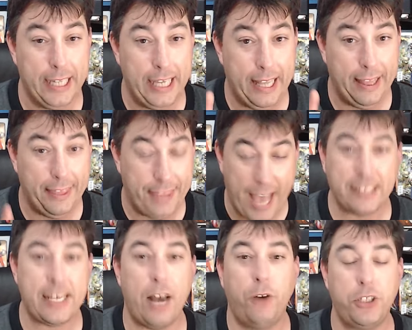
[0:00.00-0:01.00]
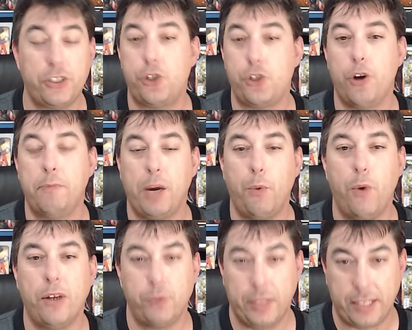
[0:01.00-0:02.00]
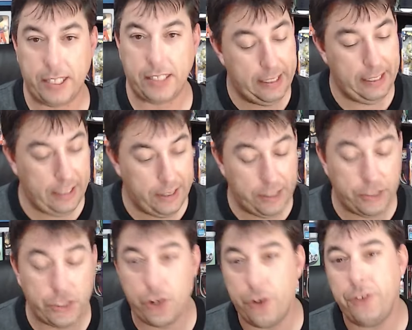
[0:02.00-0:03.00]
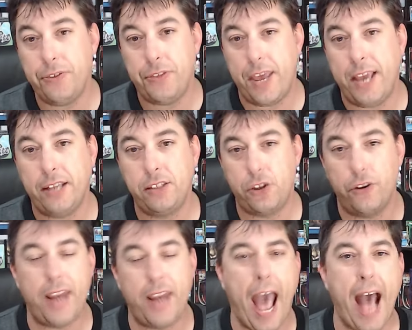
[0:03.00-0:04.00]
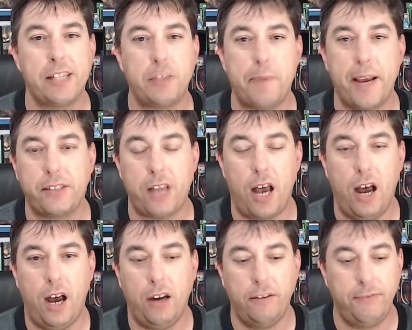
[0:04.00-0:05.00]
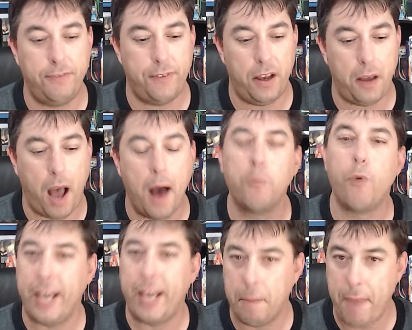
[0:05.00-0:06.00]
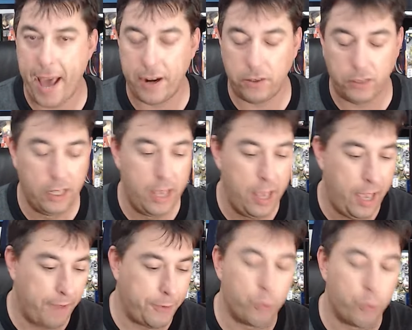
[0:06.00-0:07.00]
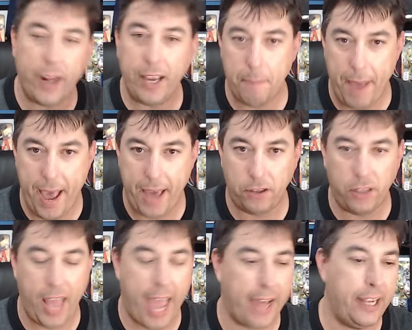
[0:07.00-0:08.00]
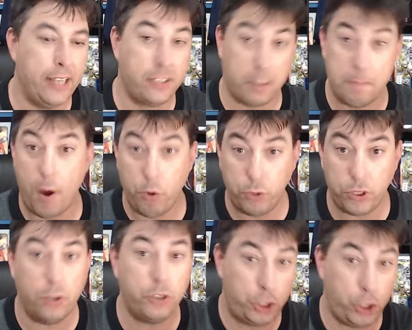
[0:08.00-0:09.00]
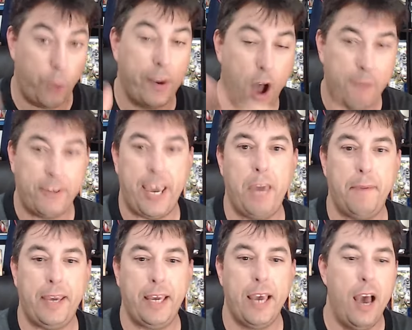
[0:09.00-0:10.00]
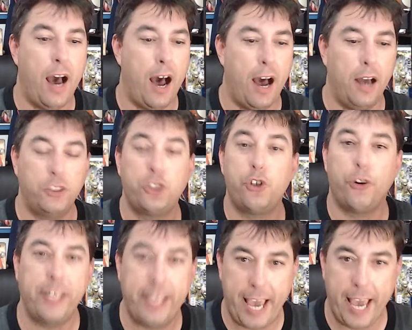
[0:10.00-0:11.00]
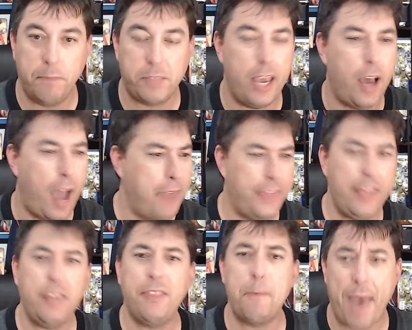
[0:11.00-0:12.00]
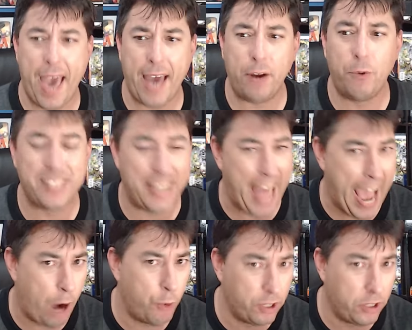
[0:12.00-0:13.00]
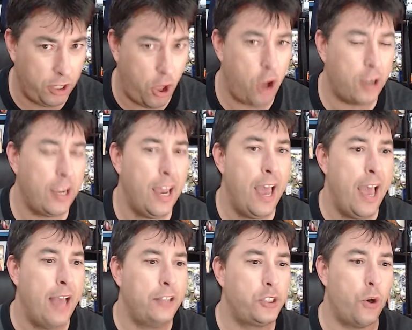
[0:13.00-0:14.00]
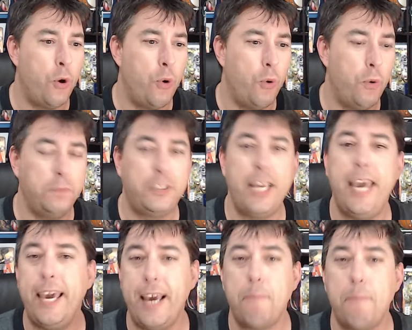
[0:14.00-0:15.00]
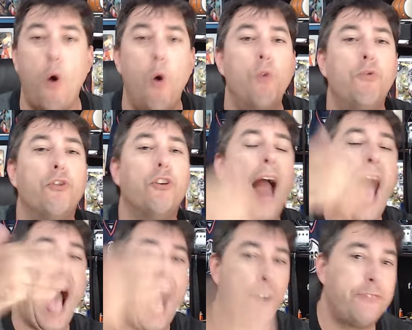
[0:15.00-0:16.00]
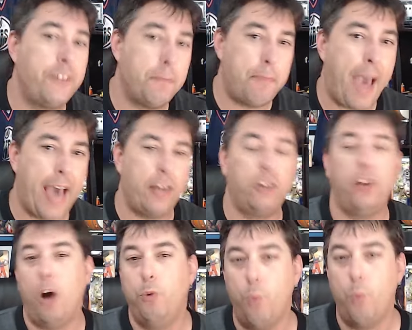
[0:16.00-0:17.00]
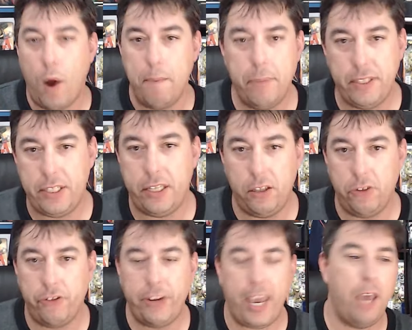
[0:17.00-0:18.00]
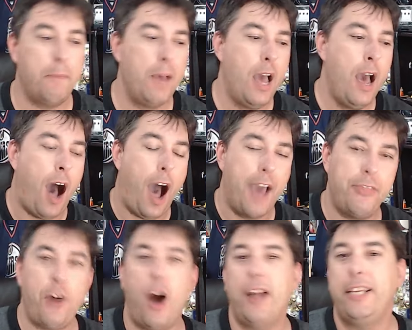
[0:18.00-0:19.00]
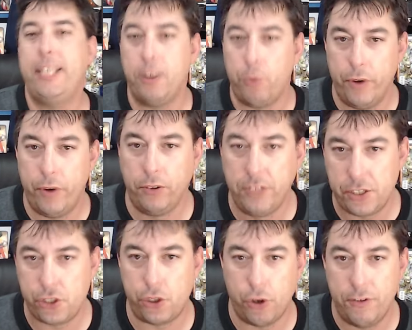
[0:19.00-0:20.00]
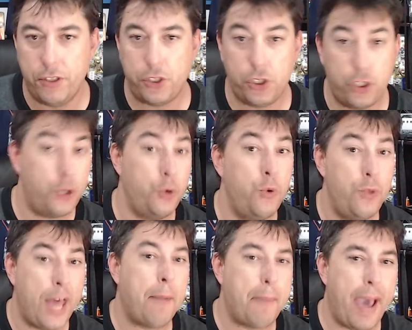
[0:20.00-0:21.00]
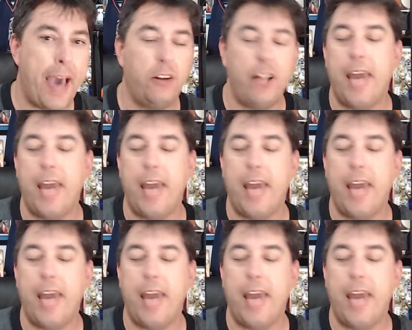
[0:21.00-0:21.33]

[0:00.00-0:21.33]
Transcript: That's how disturbed I was with this. There's certain things, certain aspects of running a panel. If you're running a panel and it's about showing off gaming, uh, certain games, I think the panel was an hour long. So taking up over half the panel on one particular game, I thought did a real disservice to that panel.